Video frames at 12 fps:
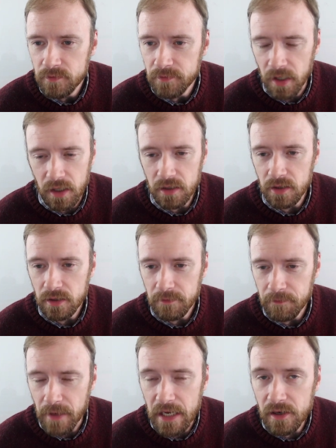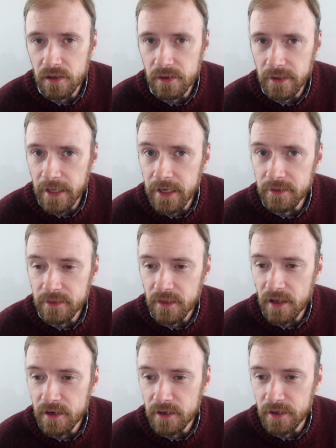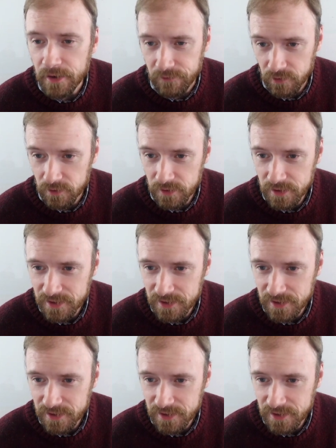But better late than never.